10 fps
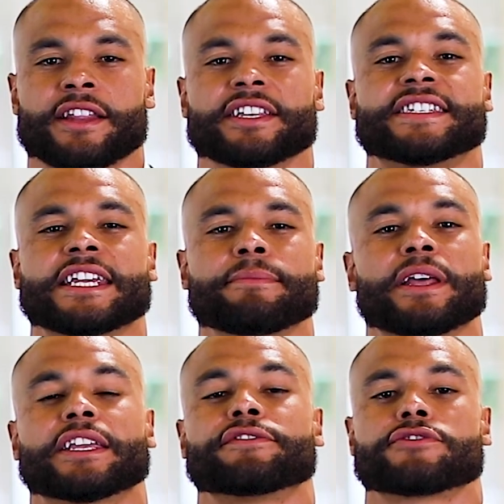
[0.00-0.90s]
The team
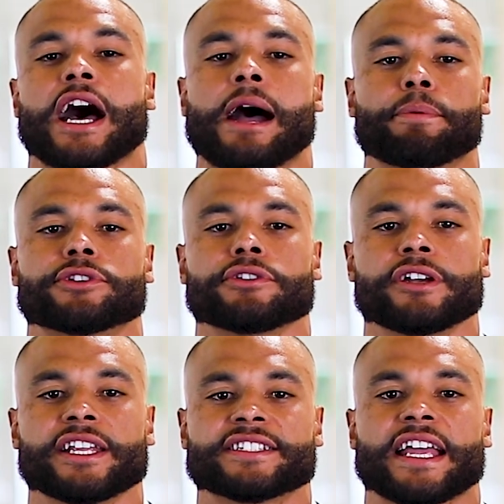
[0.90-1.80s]
that gives you the
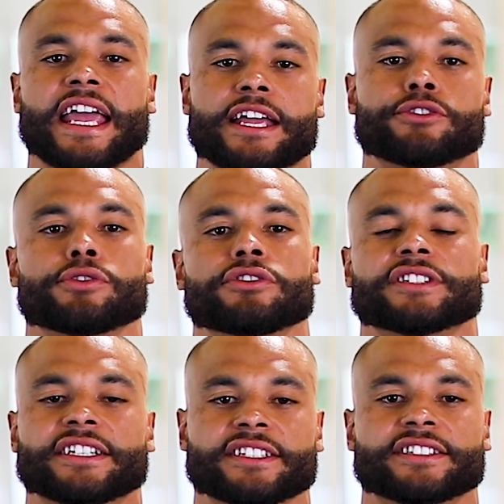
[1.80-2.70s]
opportunities and tools
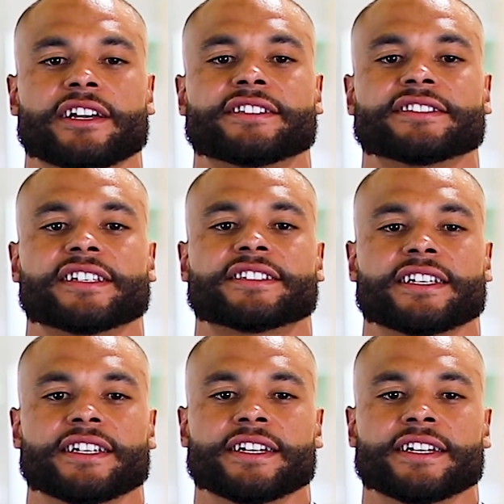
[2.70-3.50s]
necessary to succeed.